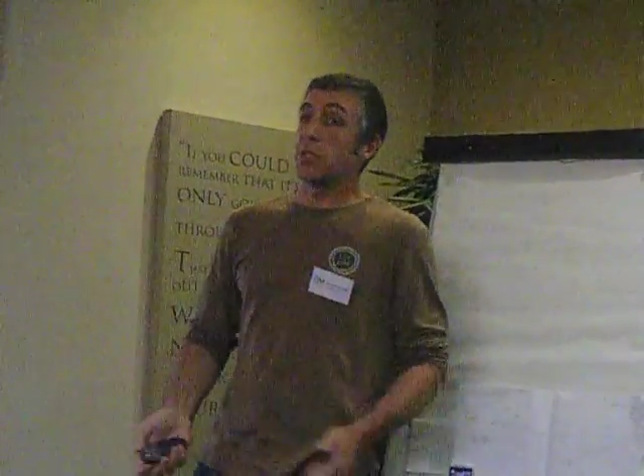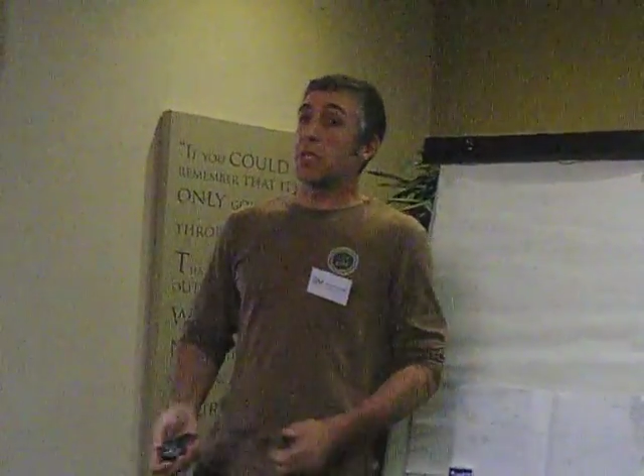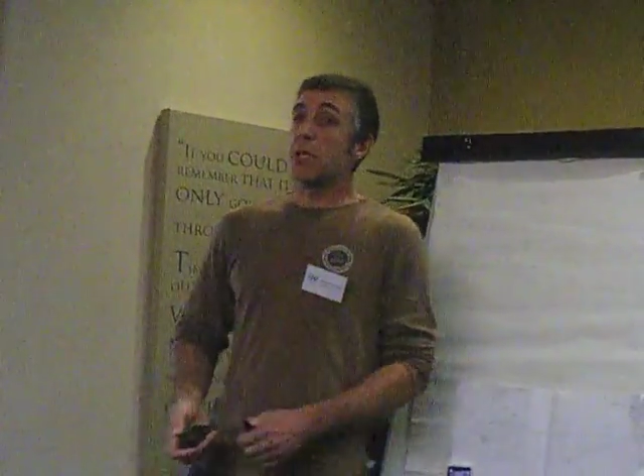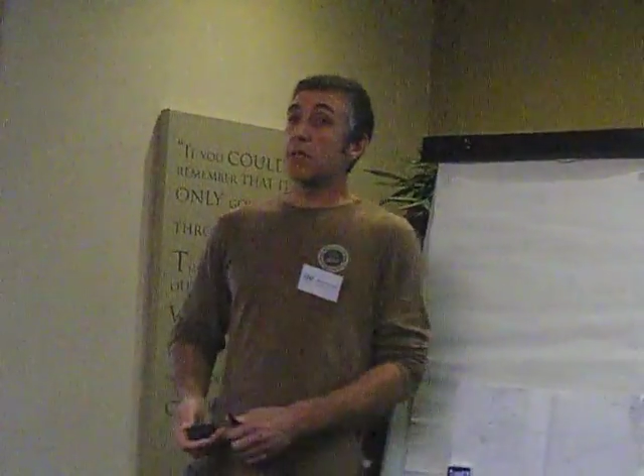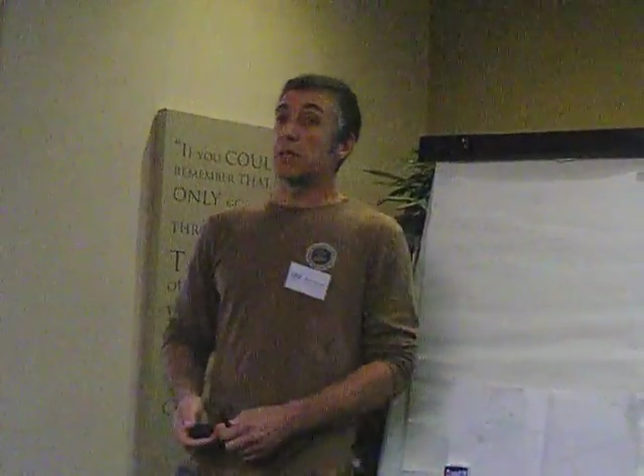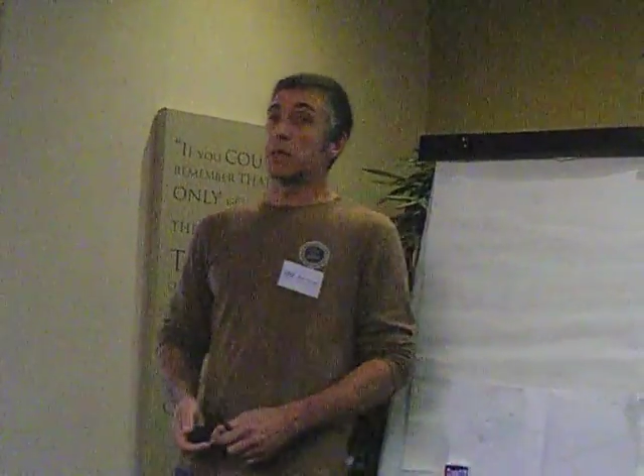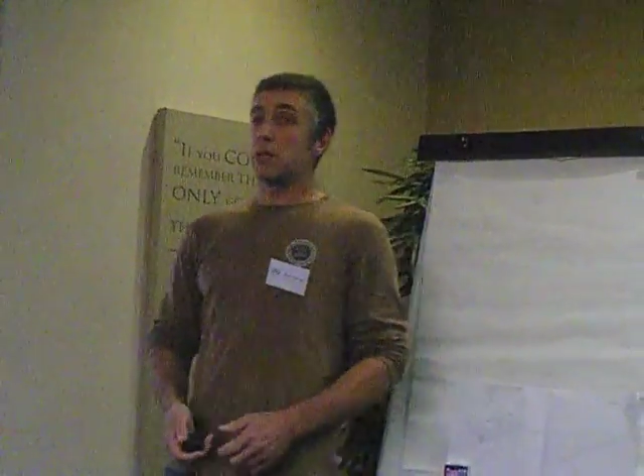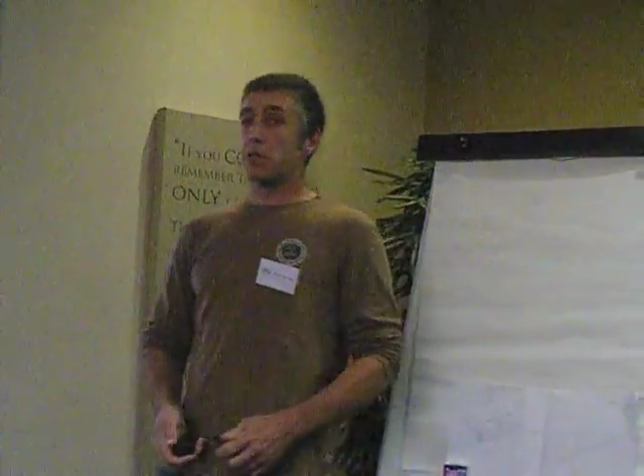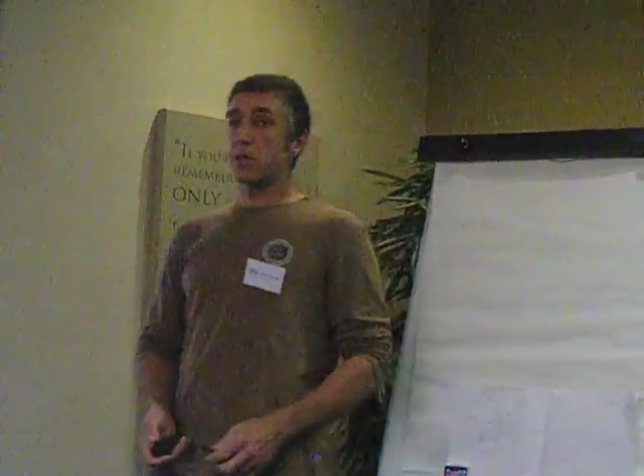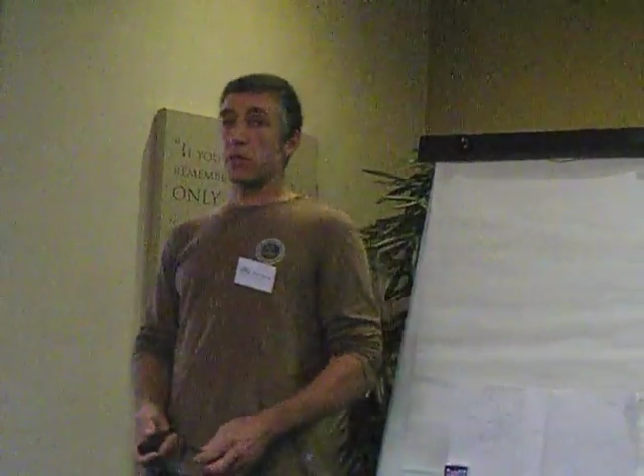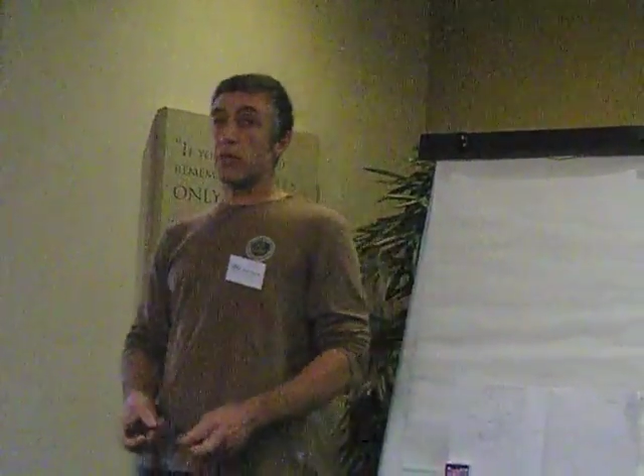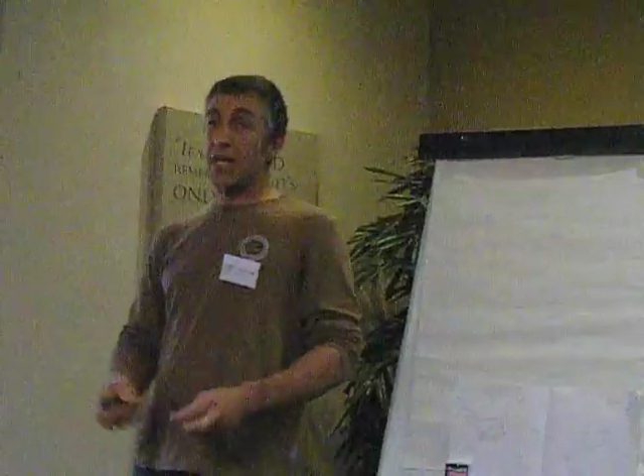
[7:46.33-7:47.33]
Okay,
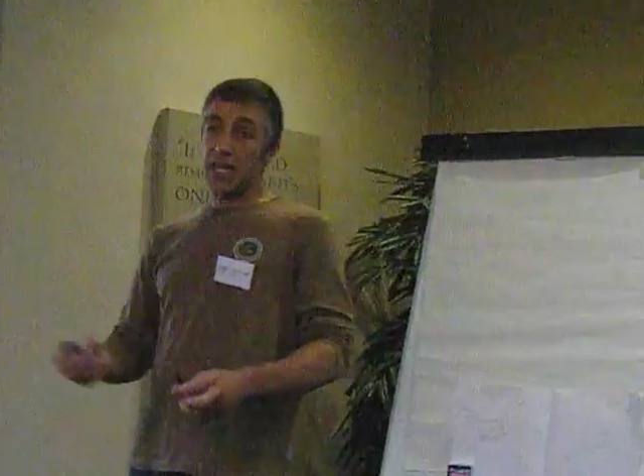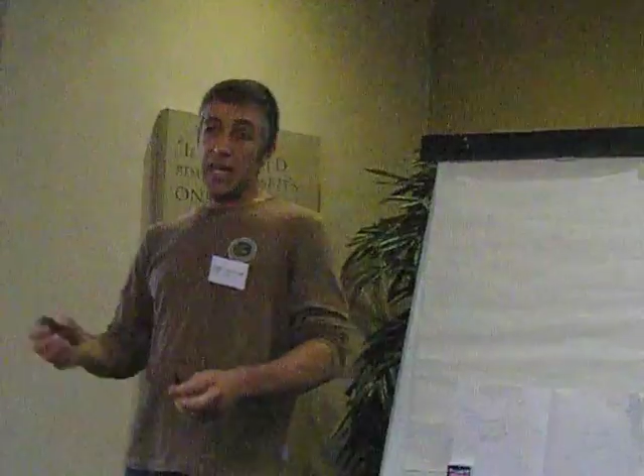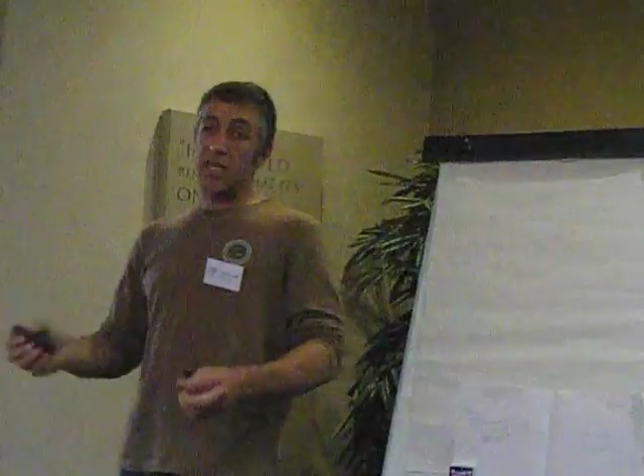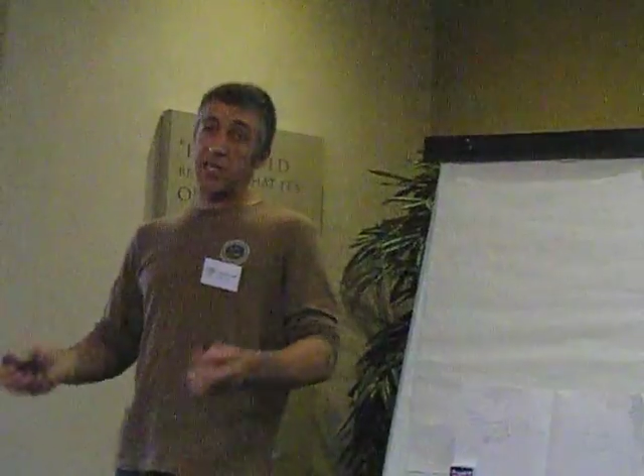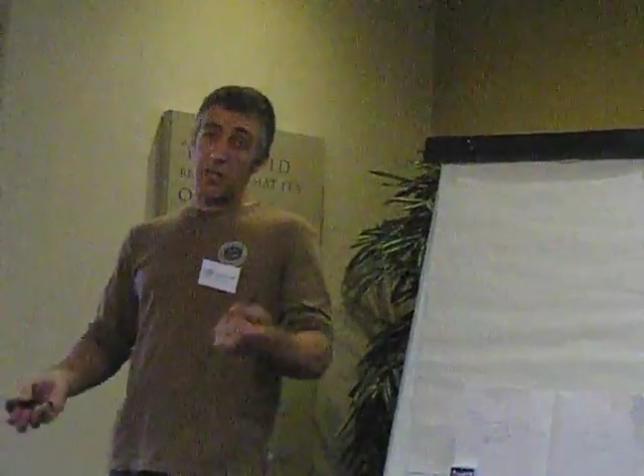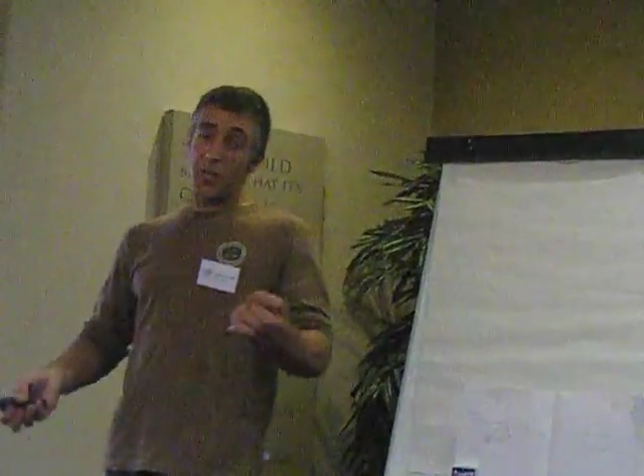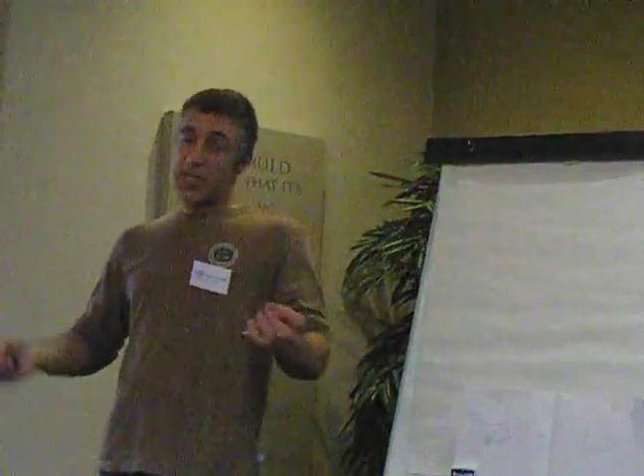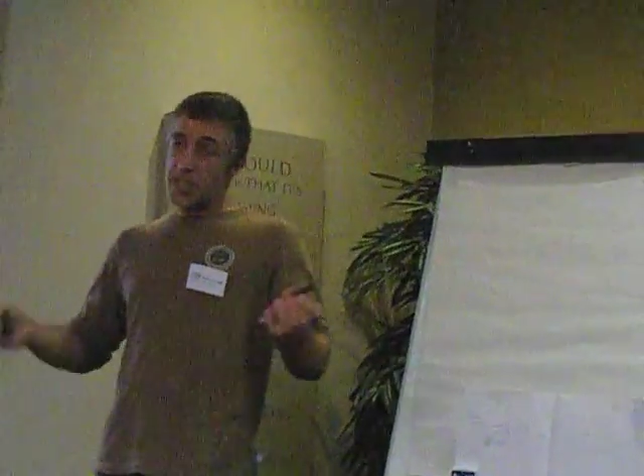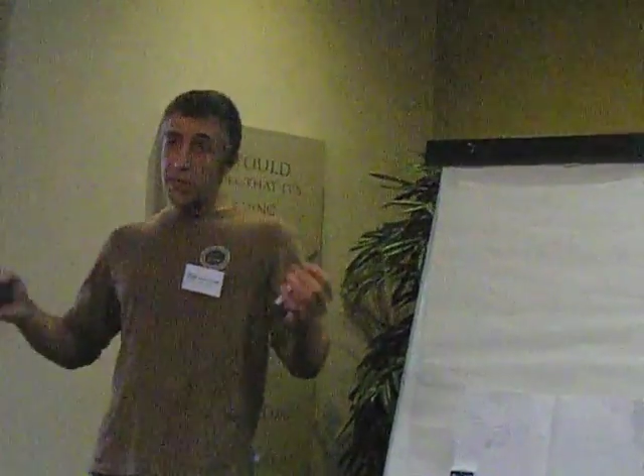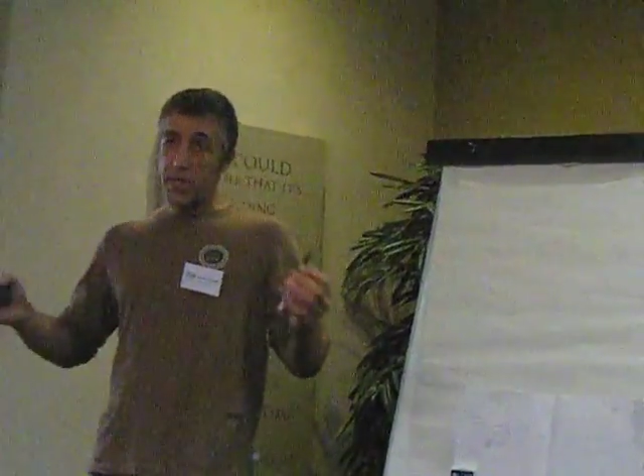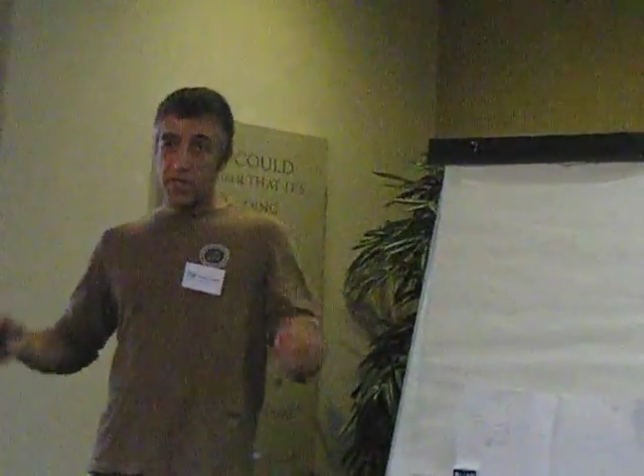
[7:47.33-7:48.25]
it's not really 80-20,